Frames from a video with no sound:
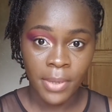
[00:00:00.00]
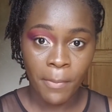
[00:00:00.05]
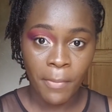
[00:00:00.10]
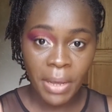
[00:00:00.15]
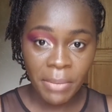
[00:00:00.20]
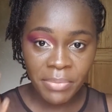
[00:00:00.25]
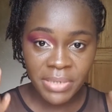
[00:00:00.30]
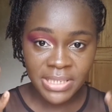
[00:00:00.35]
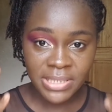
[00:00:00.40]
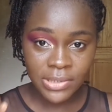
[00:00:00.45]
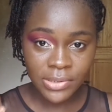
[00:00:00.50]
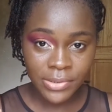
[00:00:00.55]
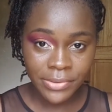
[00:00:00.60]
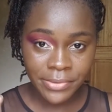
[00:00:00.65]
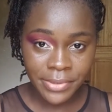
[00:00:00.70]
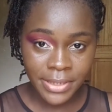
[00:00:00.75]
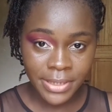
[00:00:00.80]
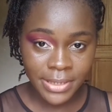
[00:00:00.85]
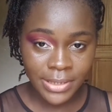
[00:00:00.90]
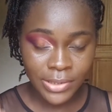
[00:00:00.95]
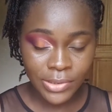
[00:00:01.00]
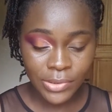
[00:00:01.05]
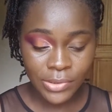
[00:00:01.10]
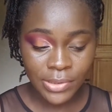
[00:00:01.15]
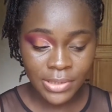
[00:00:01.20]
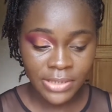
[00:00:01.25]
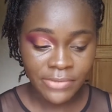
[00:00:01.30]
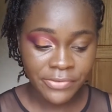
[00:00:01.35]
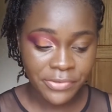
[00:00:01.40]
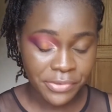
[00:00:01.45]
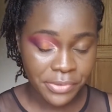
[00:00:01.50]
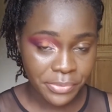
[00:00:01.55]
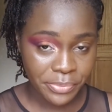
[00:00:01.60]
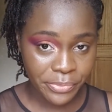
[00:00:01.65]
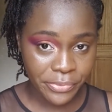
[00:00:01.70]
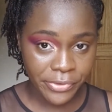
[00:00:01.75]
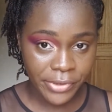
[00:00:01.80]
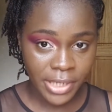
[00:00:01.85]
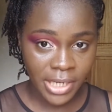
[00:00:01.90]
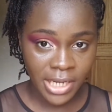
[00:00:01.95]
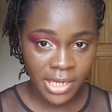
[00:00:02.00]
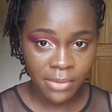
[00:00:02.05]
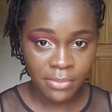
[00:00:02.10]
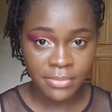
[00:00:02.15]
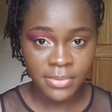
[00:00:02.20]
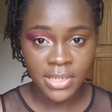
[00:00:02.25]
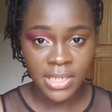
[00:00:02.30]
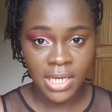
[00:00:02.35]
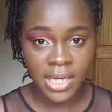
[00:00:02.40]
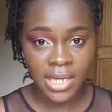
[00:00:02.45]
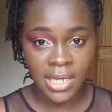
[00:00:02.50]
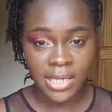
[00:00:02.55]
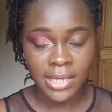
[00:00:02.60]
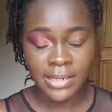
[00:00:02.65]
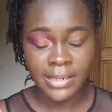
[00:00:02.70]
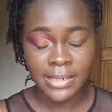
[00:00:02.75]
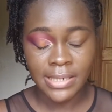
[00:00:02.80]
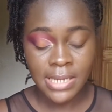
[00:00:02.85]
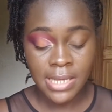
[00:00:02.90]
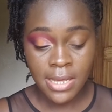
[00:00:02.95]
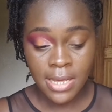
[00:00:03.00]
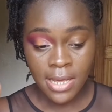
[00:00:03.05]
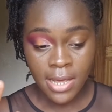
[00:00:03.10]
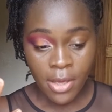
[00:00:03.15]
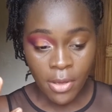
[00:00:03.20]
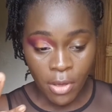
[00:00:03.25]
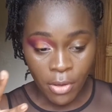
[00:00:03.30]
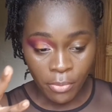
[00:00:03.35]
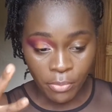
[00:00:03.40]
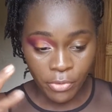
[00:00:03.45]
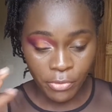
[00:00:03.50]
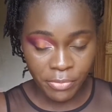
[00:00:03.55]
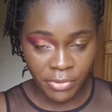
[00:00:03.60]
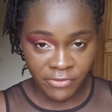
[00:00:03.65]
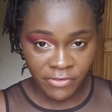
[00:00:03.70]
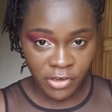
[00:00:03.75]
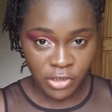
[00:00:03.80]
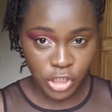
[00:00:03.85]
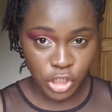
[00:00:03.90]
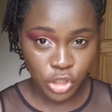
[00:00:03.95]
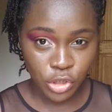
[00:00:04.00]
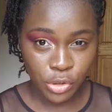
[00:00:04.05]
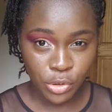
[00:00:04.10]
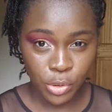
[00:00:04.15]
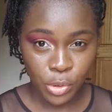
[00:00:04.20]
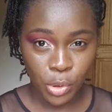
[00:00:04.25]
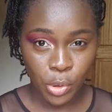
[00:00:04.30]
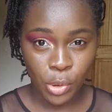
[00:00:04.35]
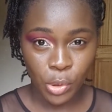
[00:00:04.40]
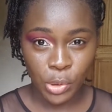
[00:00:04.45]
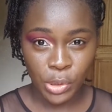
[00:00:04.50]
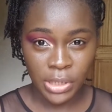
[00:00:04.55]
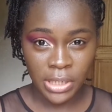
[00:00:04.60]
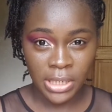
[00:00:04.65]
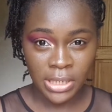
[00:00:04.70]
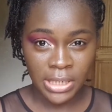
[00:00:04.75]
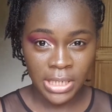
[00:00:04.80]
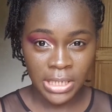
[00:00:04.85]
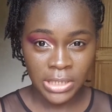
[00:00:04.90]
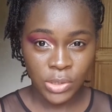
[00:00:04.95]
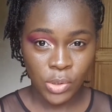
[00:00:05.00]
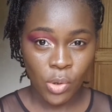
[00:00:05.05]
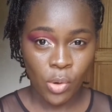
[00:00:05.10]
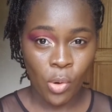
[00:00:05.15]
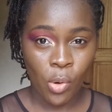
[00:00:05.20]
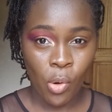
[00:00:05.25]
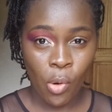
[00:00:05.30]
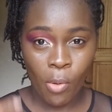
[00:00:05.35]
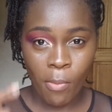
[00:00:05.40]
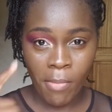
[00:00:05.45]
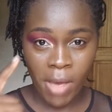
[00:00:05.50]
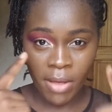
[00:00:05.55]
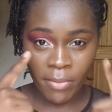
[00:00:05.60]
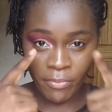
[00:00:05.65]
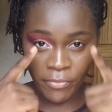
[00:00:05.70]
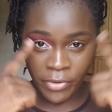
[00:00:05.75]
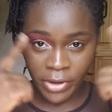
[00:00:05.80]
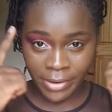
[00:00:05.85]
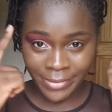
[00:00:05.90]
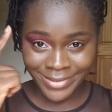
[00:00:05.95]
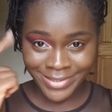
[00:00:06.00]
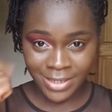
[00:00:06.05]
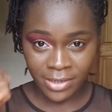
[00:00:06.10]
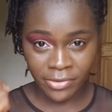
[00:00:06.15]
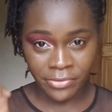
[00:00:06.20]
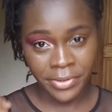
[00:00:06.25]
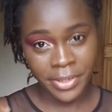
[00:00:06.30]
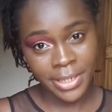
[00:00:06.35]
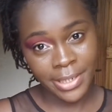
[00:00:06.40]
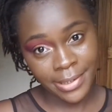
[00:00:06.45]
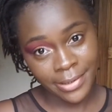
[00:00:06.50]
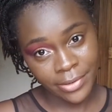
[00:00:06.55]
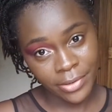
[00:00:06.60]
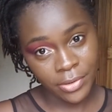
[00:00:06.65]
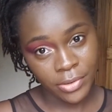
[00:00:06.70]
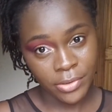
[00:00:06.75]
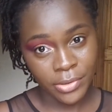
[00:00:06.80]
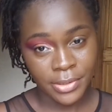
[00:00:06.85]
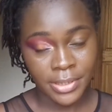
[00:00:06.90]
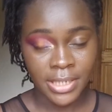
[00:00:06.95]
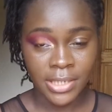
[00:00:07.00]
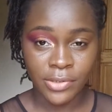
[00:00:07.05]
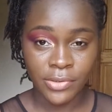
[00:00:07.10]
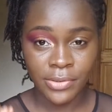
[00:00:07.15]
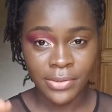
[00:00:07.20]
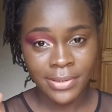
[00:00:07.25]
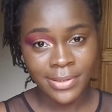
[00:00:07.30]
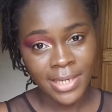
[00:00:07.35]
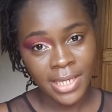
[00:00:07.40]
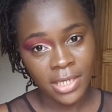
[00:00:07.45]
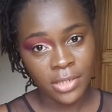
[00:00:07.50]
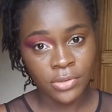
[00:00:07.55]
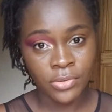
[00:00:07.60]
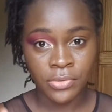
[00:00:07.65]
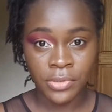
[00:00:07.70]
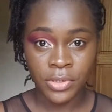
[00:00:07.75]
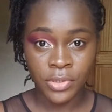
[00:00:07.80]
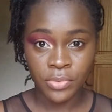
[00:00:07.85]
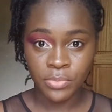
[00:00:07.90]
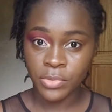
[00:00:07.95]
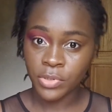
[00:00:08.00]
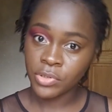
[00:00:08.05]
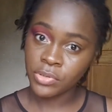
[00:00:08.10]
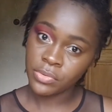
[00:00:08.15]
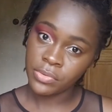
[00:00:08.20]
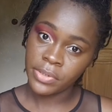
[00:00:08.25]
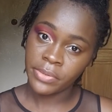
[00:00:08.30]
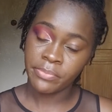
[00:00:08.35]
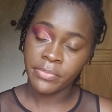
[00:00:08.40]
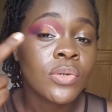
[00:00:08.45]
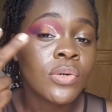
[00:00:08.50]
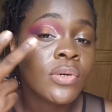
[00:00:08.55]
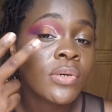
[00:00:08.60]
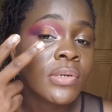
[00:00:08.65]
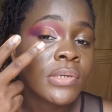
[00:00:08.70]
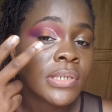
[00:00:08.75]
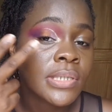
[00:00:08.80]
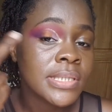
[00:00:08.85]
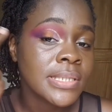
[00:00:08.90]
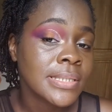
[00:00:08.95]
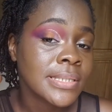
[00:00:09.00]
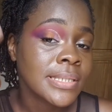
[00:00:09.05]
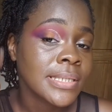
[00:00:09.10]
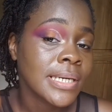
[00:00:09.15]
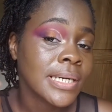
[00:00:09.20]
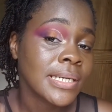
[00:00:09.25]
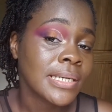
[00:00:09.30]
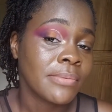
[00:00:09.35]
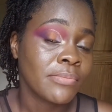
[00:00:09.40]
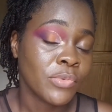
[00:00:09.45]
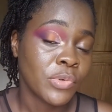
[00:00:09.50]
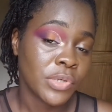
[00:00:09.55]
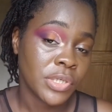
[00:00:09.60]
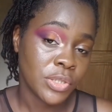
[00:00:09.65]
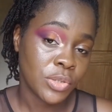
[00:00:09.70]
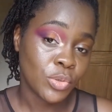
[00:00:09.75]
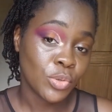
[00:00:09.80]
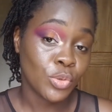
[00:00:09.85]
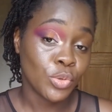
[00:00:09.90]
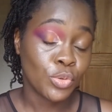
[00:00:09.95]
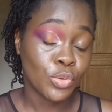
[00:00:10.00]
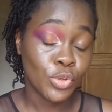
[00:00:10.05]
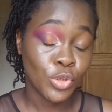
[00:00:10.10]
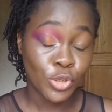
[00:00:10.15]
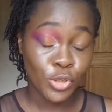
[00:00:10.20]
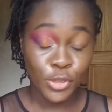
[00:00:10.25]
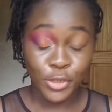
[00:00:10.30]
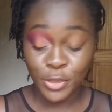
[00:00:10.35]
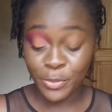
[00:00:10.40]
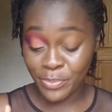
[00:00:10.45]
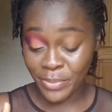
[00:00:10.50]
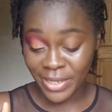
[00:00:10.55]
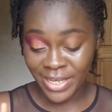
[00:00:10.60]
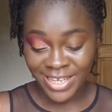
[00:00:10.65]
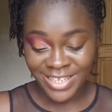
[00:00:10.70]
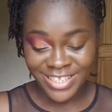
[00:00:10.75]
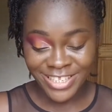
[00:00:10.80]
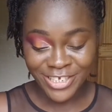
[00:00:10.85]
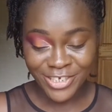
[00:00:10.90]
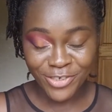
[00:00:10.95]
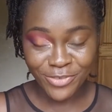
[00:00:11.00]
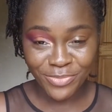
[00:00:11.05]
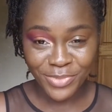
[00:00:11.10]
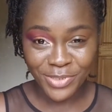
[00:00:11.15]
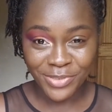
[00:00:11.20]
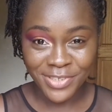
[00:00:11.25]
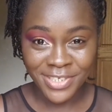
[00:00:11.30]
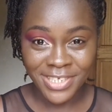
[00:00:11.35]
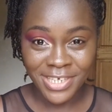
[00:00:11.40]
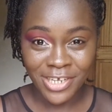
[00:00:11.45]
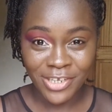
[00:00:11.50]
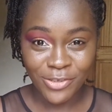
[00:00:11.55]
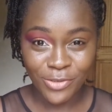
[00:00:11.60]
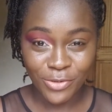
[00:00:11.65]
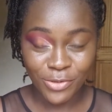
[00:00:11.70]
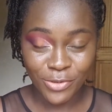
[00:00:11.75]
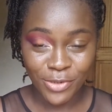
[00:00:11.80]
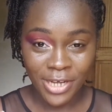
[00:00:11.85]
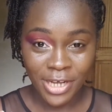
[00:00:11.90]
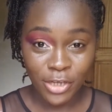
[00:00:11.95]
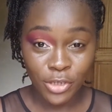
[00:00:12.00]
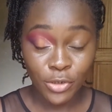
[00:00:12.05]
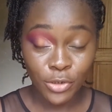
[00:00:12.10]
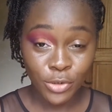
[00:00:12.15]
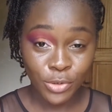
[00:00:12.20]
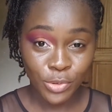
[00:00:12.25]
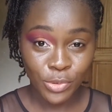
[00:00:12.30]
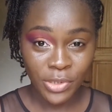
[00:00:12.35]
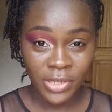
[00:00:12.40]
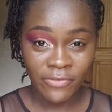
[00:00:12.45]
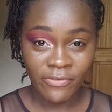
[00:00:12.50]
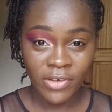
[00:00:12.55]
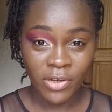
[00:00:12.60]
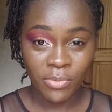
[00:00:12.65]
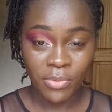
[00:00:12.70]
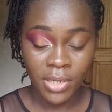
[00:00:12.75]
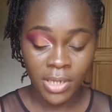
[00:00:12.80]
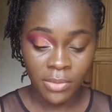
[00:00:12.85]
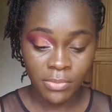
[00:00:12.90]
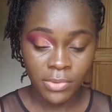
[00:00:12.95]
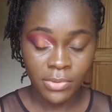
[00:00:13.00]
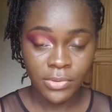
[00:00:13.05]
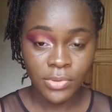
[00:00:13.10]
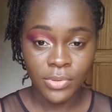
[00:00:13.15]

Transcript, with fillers: my base is already done. I've already primed and put my foundation on, that's all. My brows are already done. I don't like doing too much to them. So this is the eye I'm going to do. Just pay attention because I don't know if I'll be able